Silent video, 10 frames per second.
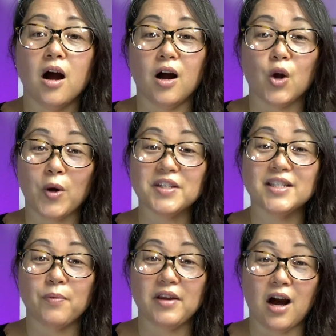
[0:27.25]
A question
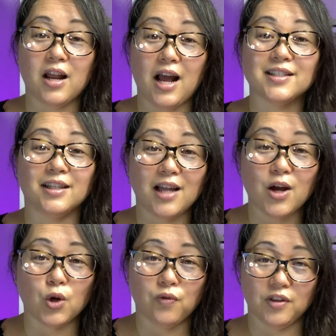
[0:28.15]
that we got asked a
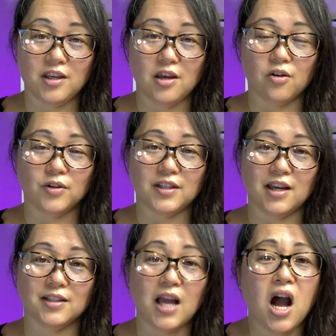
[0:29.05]
lot over the years
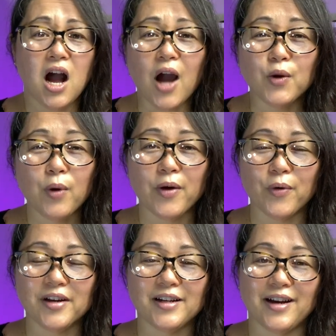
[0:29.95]
is how do I
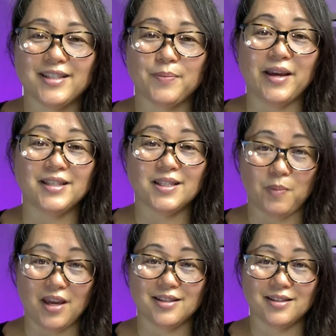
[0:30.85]
organize my
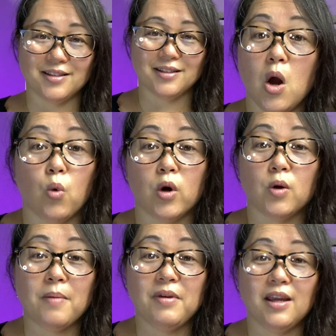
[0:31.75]
space? Where do
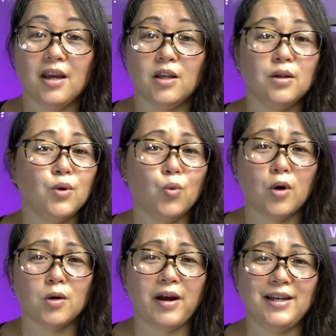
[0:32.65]
I begin?
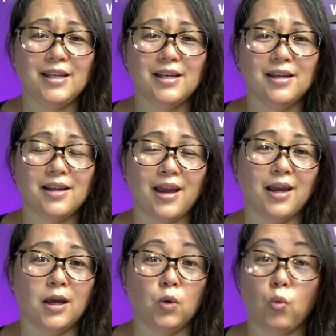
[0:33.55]
What do I need?
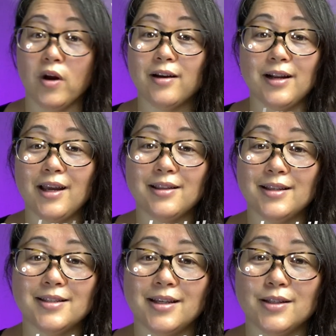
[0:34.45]
And where can I get
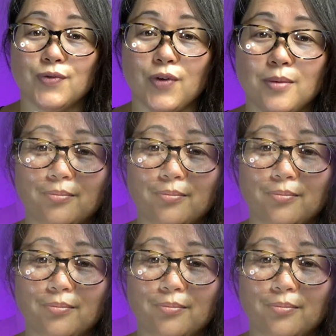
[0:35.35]
these things from?